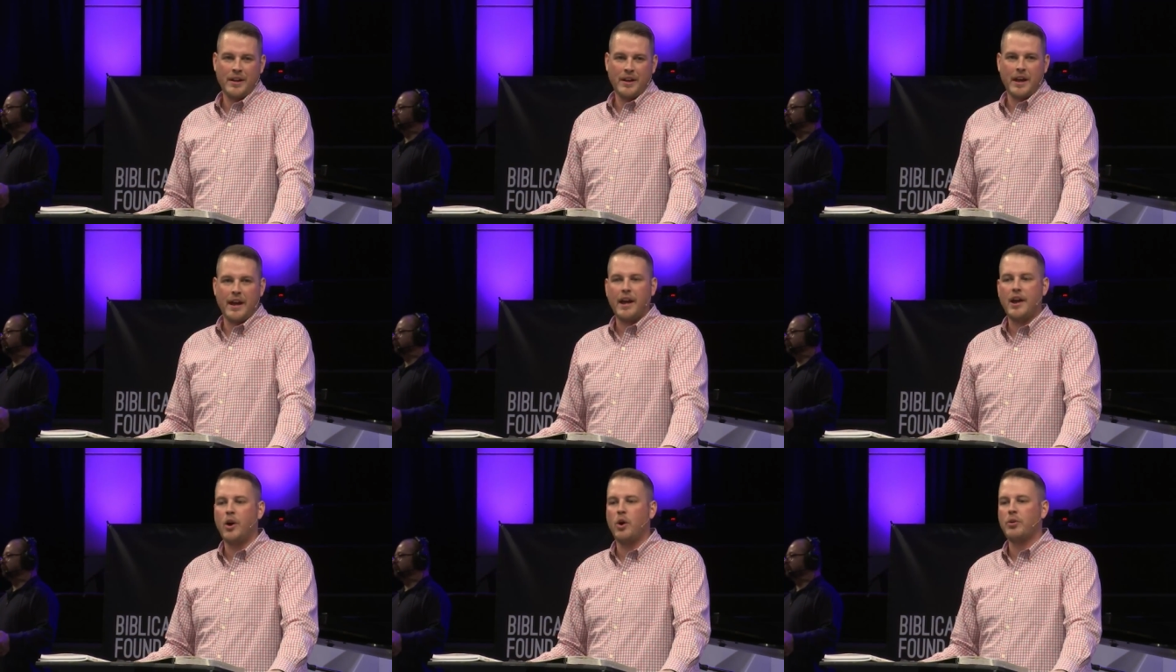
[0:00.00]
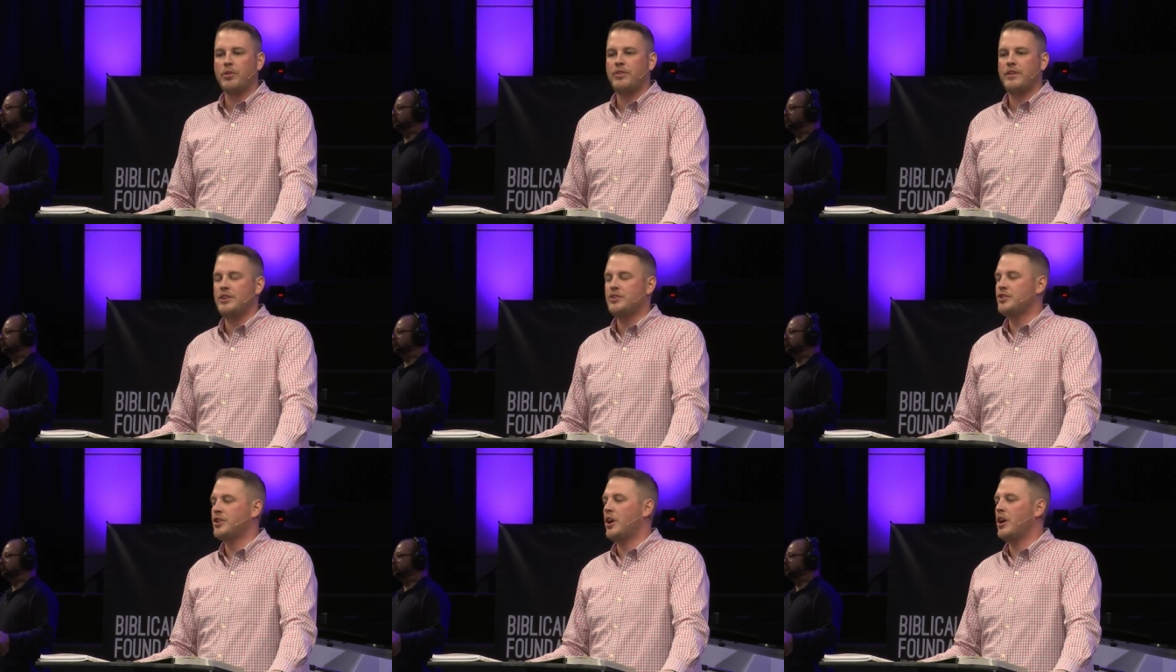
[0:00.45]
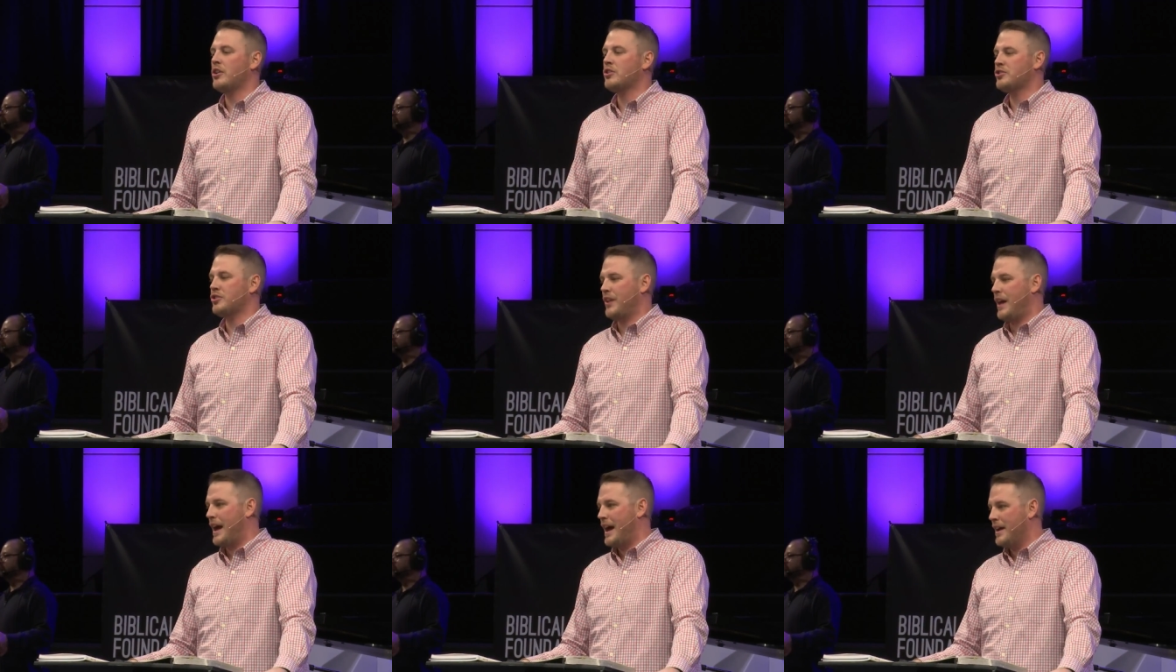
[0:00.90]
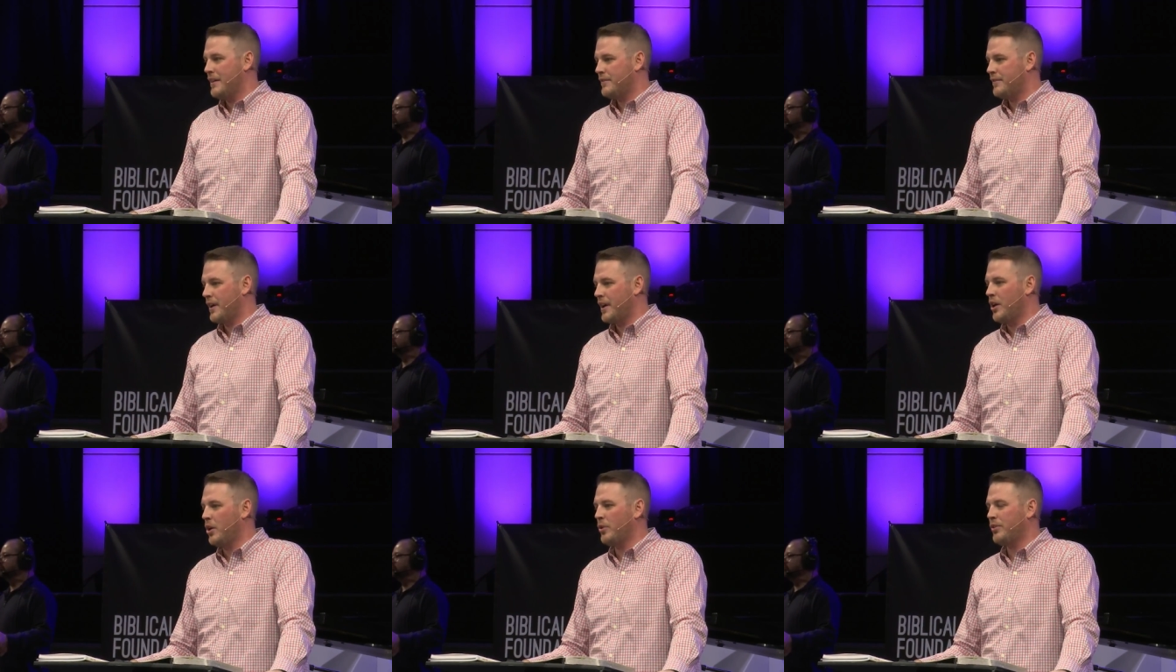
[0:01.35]
A healthy church
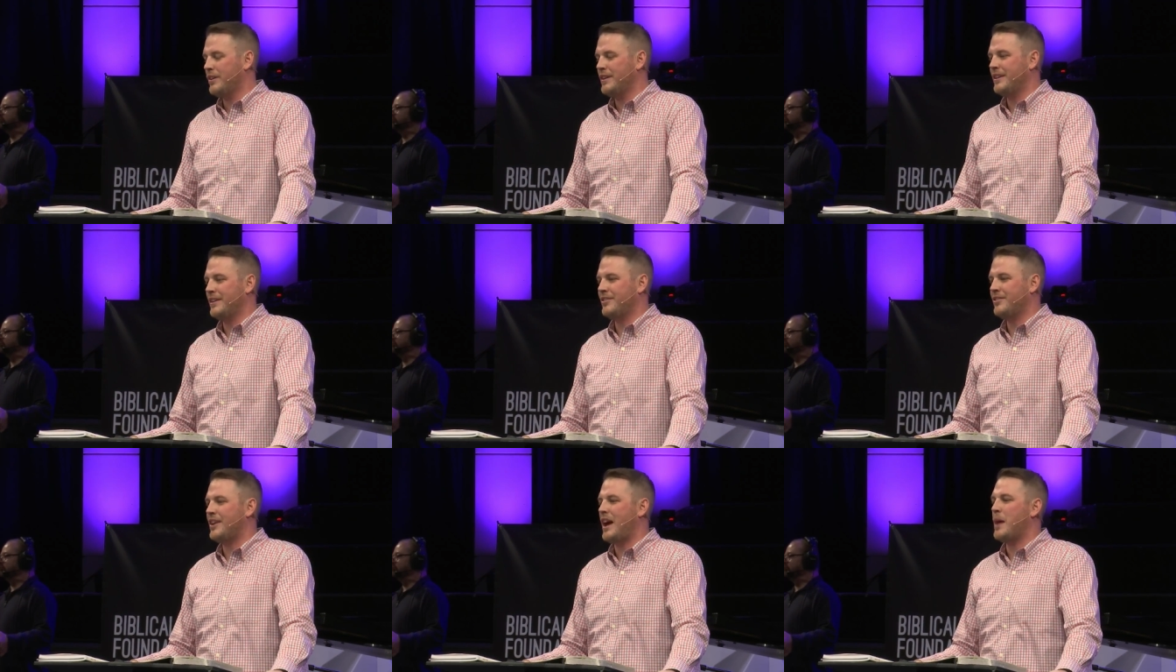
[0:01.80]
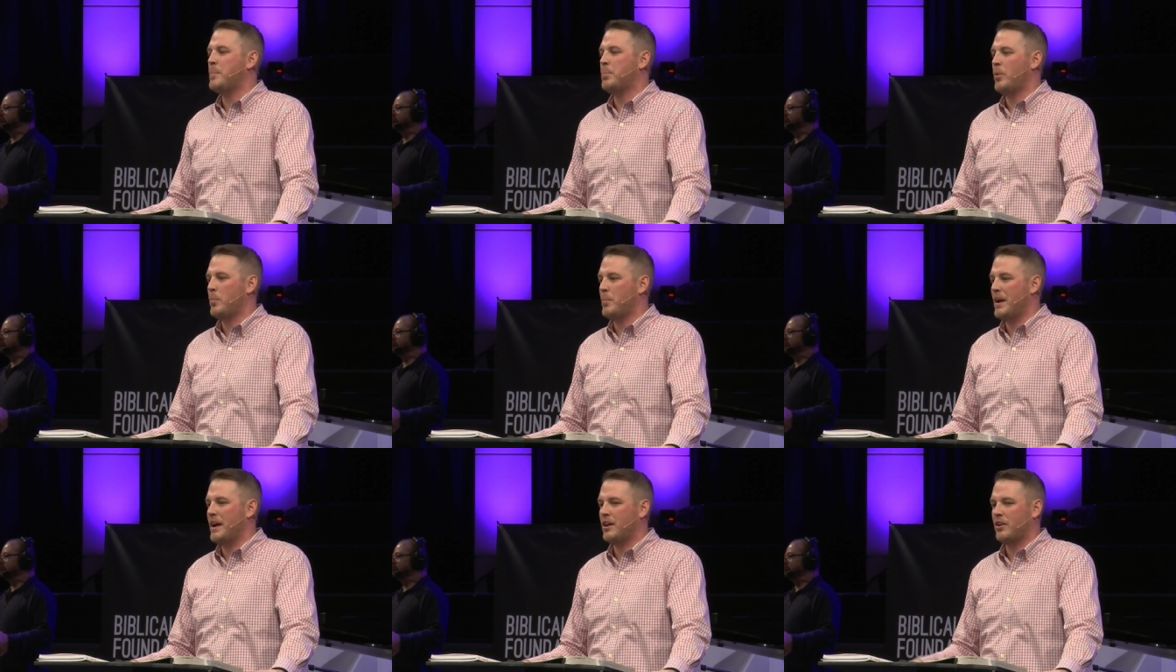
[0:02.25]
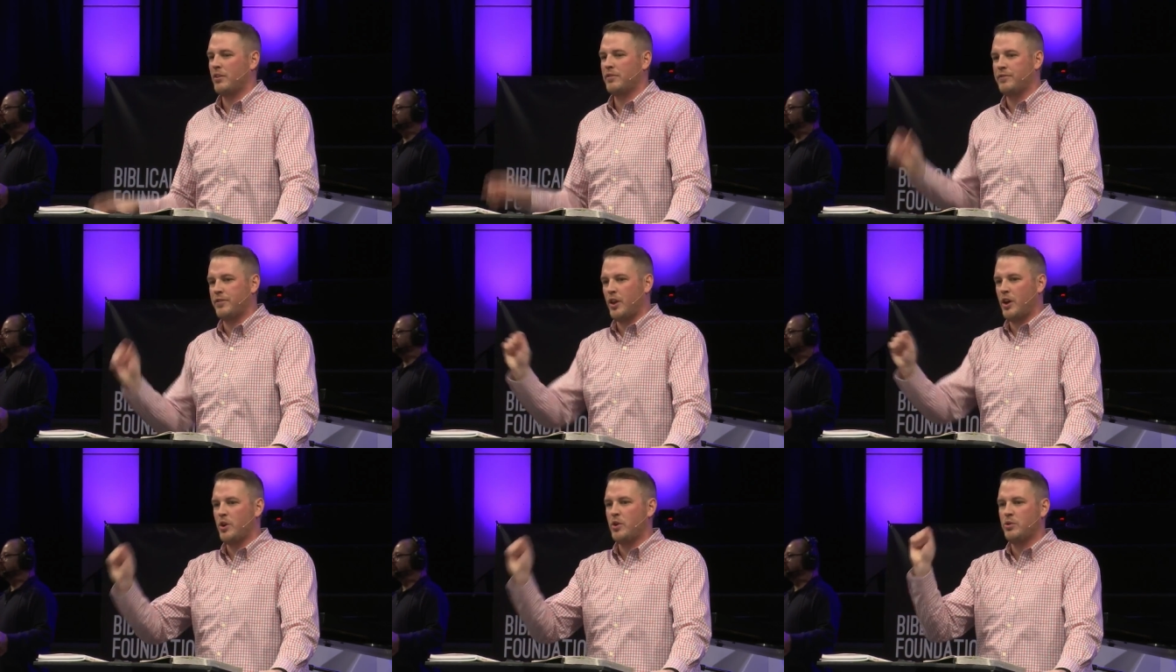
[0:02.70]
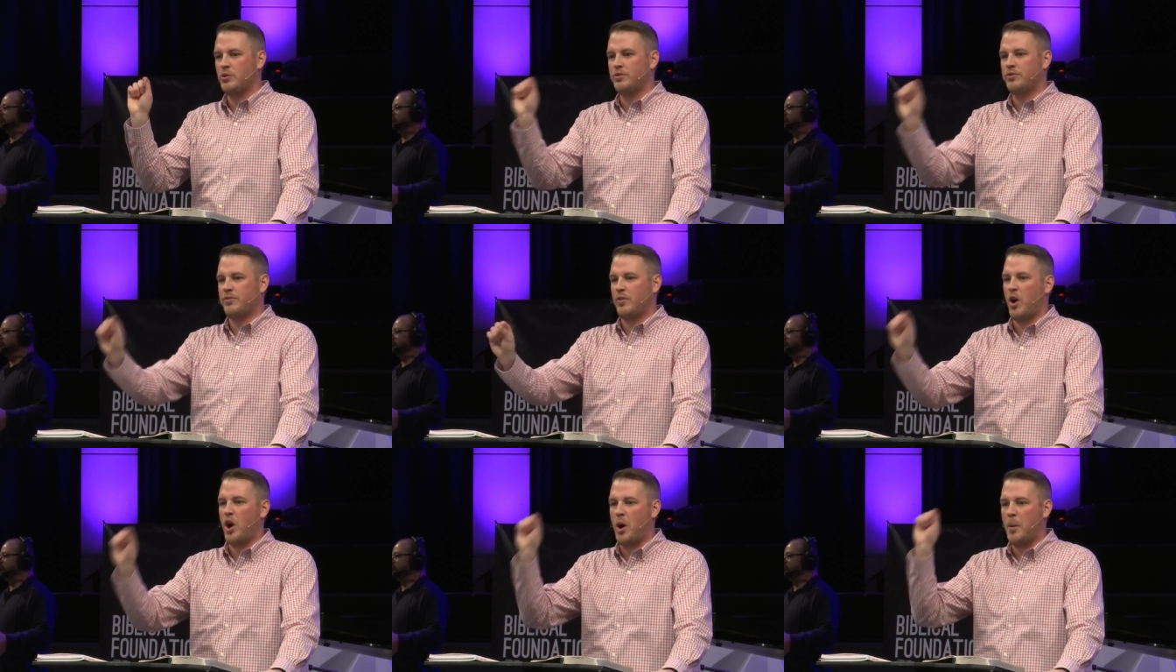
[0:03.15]
life, a healthy disciple maker flows
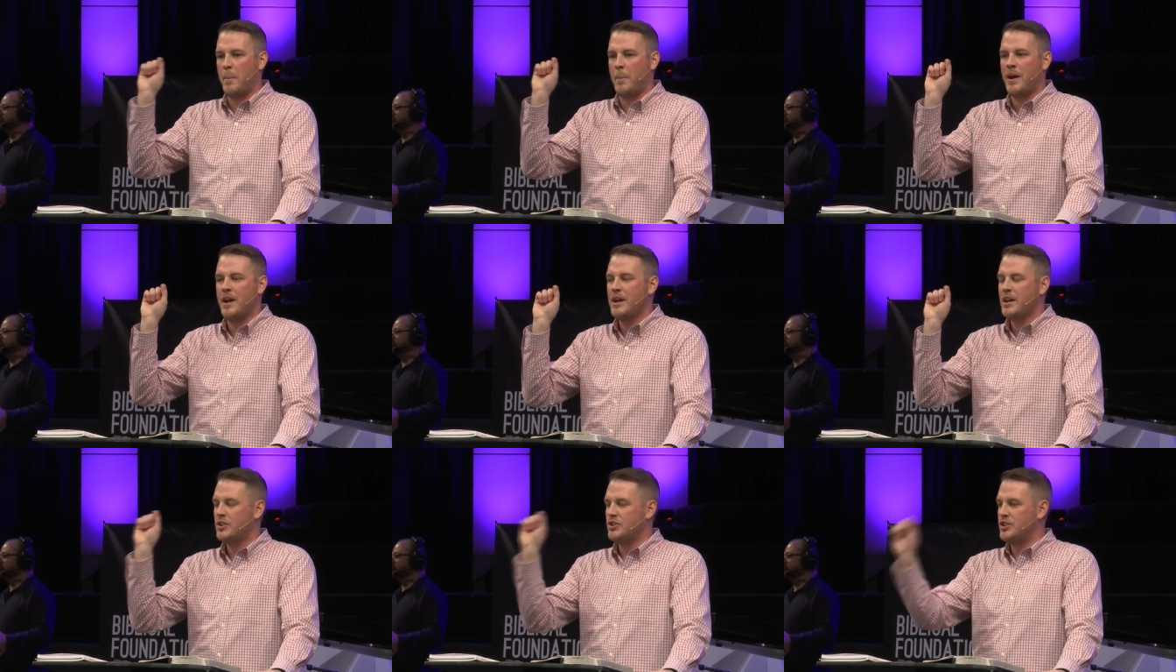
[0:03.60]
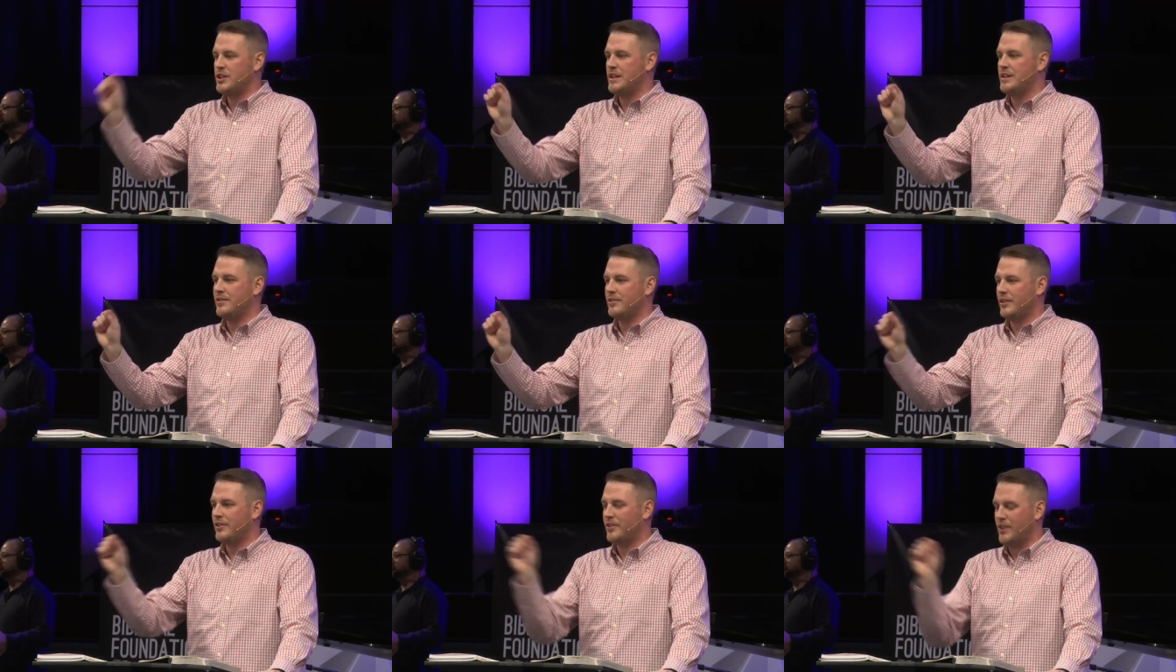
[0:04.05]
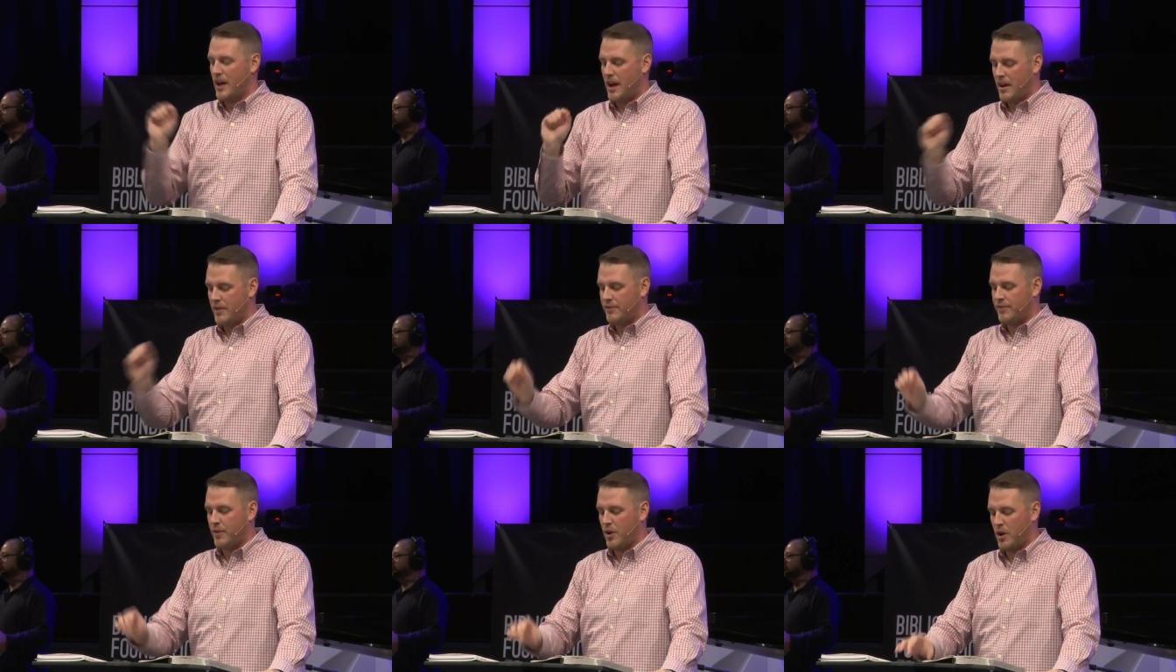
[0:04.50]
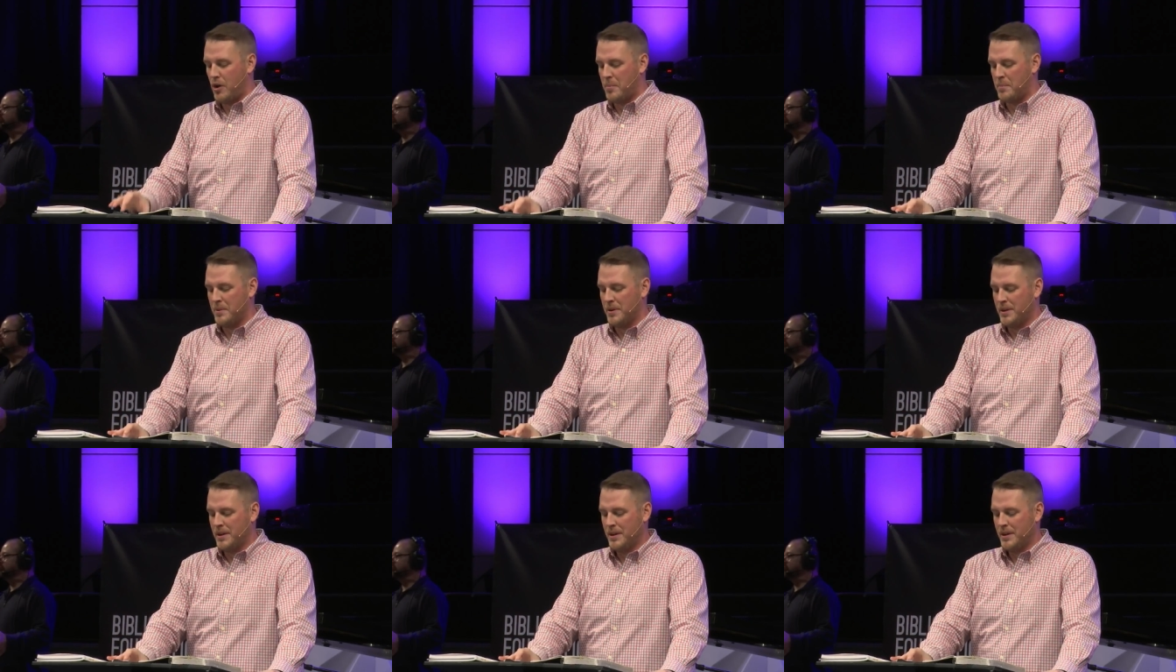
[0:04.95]
from Jesus, not
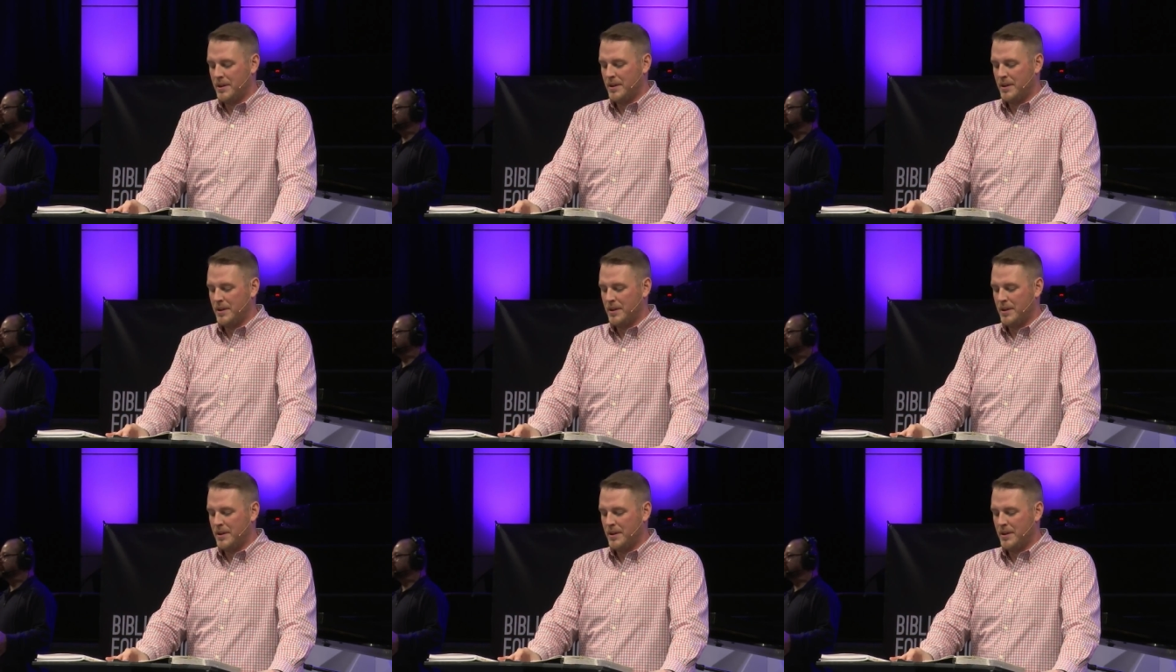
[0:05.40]
from